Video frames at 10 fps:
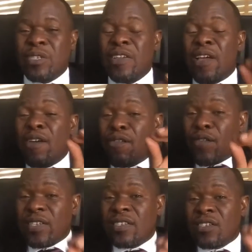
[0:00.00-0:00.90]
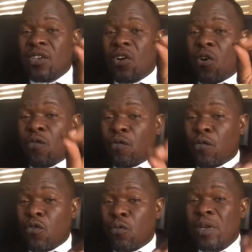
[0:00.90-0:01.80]
The emphasis on
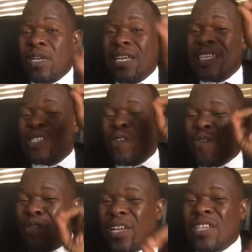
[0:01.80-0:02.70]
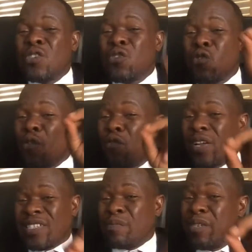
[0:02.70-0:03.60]
forum is your
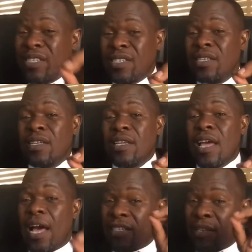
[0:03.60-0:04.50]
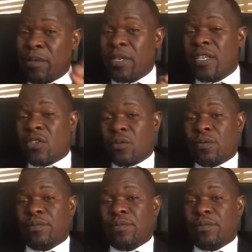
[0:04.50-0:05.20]
flexibility as a mediator.